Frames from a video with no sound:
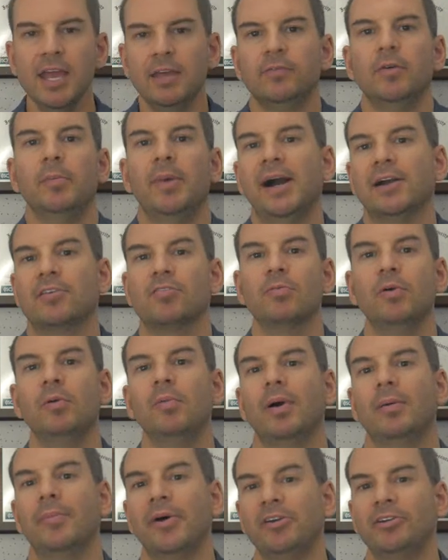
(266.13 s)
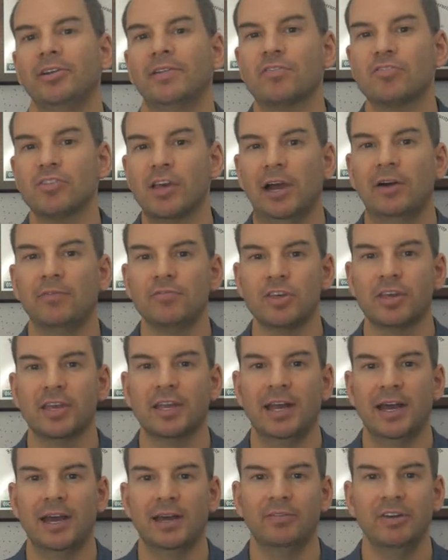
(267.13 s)
The maximum amount of shelves you
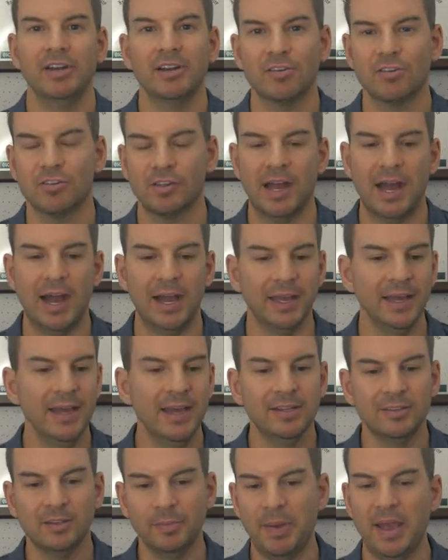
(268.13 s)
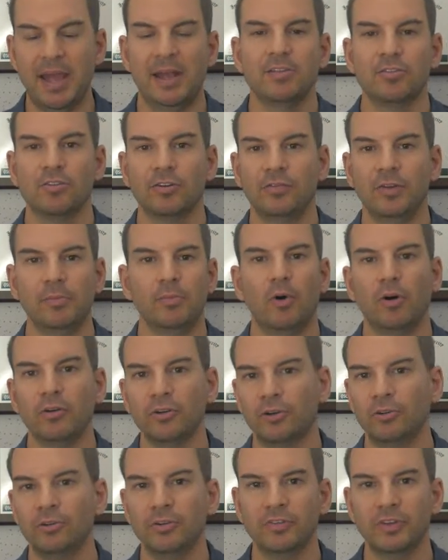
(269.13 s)
can have in a stack depends on the
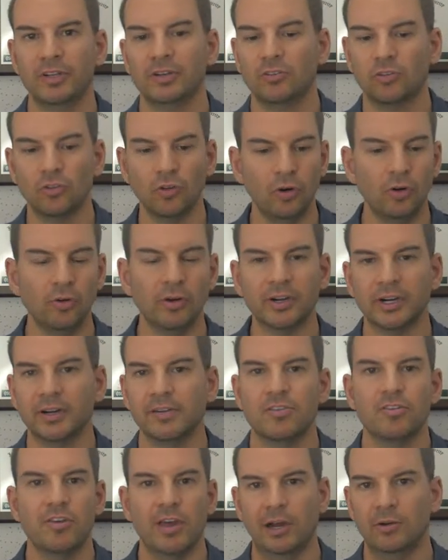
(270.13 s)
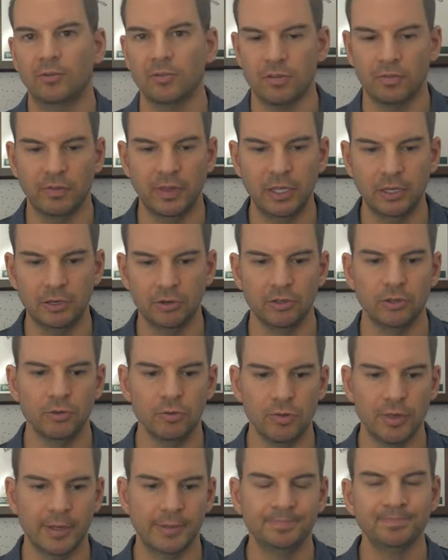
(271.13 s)
model of controller and shelves that you're
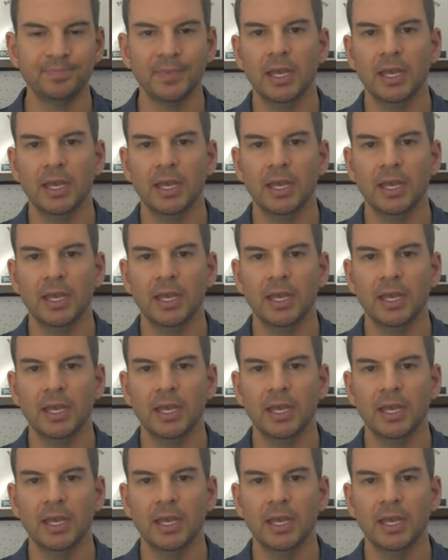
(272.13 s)
using.